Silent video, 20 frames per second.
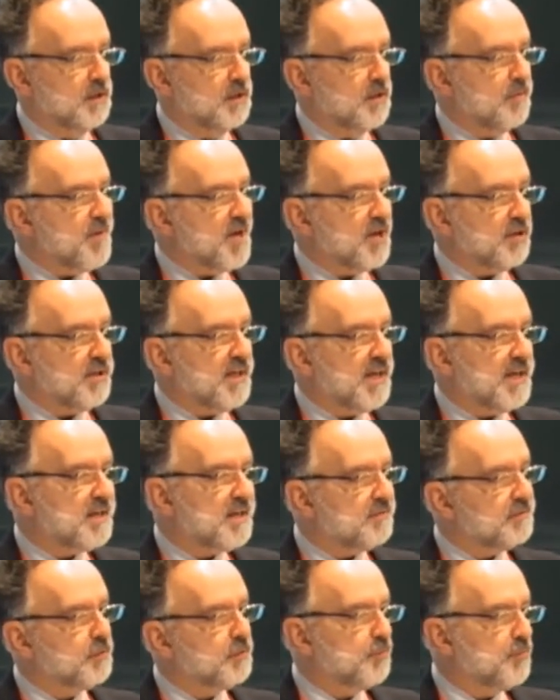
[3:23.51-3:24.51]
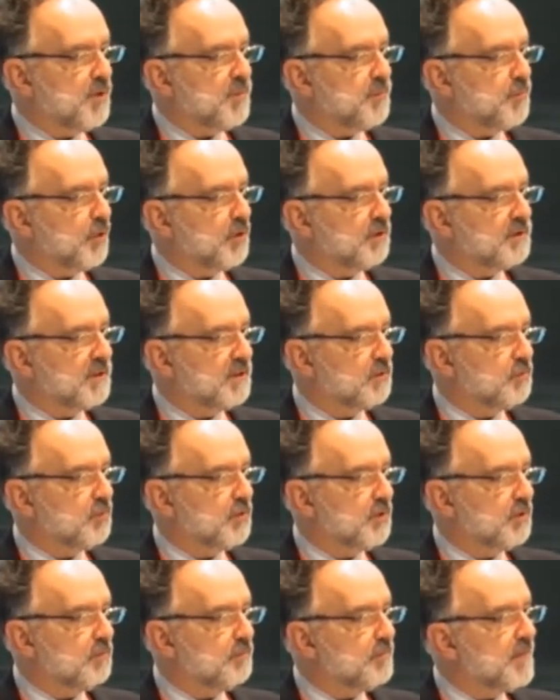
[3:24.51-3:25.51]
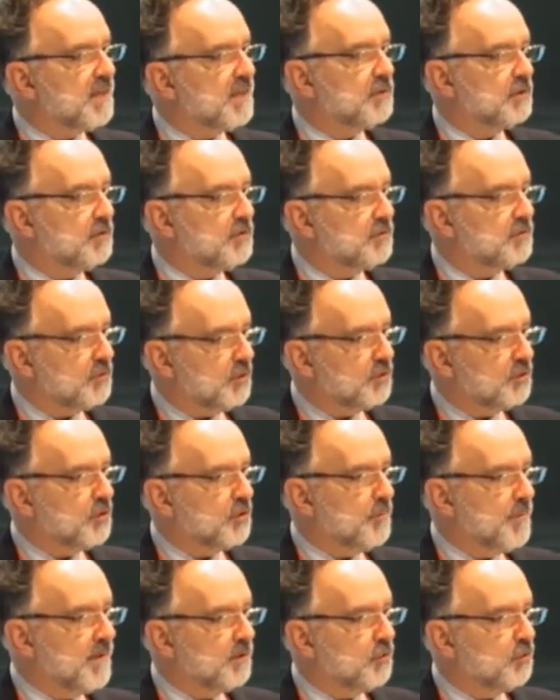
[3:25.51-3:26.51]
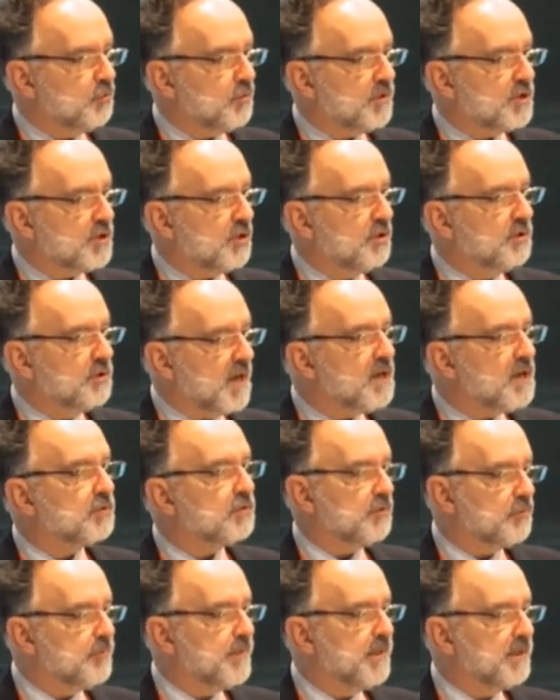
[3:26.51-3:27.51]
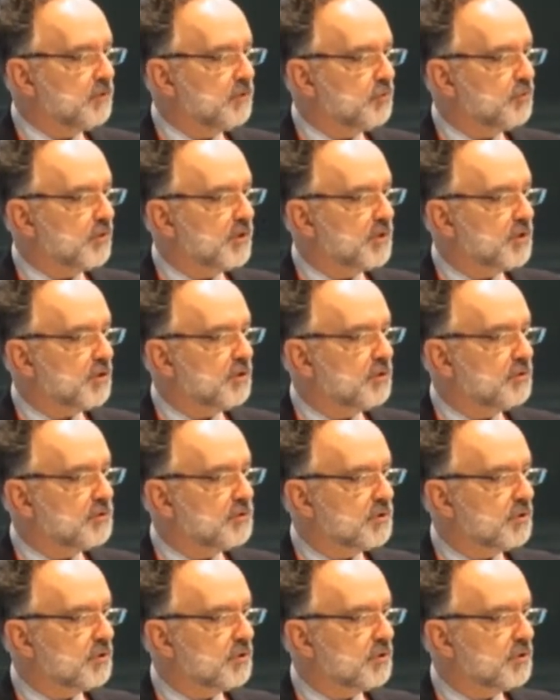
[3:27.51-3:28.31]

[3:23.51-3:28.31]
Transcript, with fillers: about half the people that were under malnutrition out of malnutrition.